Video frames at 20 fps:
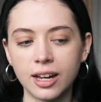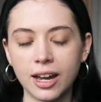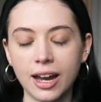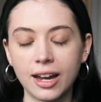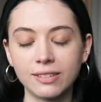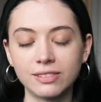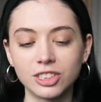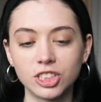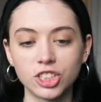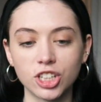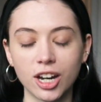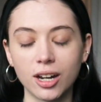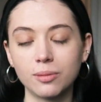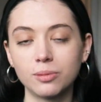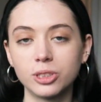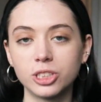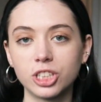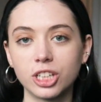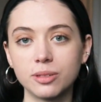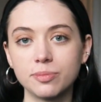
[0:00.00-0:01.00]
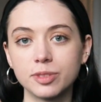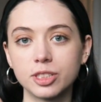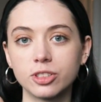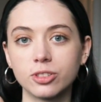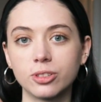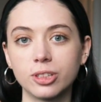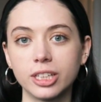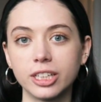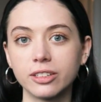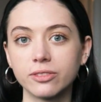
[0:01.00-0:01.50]
have a job, which I'm
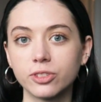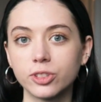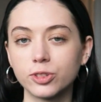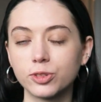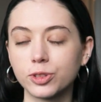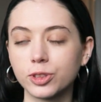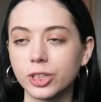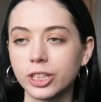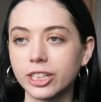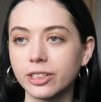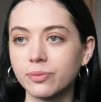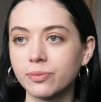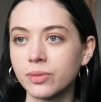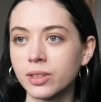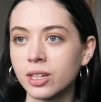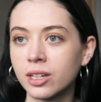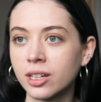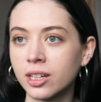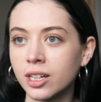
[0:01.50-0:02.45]
so thankful for.